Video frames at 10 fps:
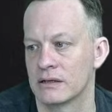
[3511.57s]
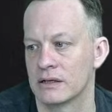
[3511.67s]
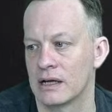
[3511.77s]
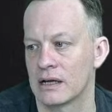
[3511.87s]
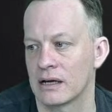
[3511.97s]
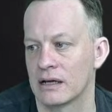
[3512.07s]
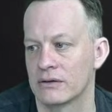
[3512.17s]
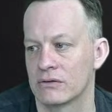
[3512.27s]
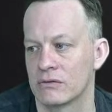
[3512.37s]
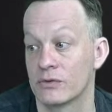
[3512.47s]

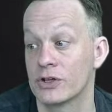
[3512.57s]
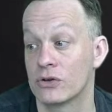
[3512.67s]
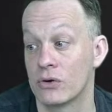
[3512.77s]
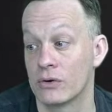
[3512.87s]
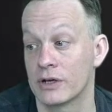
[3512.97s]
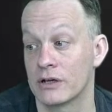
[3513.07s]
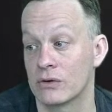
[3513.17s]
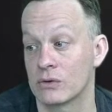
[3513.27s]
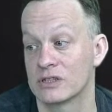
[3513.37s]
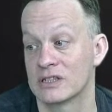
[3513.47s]
Alejandro, recording
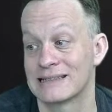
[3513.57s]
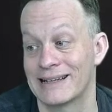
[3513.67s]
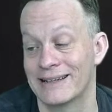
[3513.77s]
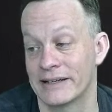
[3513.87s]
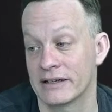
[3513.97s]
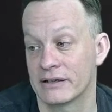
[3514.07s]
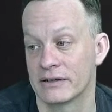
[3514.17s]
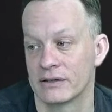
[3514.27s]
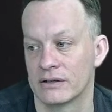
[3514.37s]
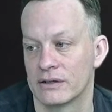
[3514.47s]
or citing?
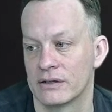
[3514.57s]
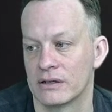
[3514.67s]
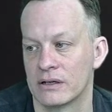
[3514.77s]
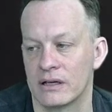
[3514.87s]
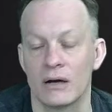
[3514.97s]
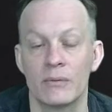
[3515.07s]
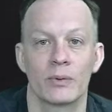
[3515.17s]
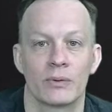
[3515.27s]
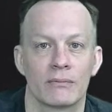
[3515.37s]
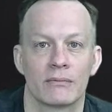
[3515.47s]
Yep,
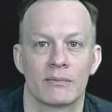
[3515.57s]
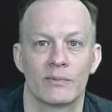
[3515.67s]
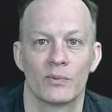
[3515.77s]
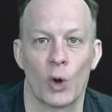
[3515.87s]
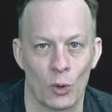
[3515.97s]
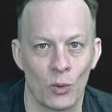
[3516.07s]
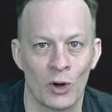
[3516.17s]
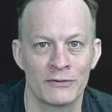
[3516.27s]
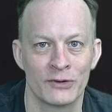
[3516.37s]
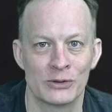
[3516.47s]

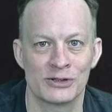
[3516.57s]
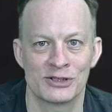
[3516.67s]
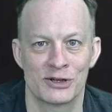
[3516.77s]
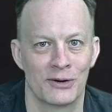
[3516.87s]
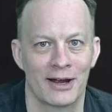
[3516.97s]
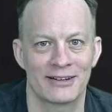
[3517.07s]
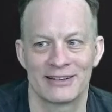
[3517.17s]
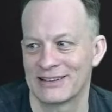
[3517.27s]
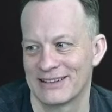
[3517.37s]
one of those is correct.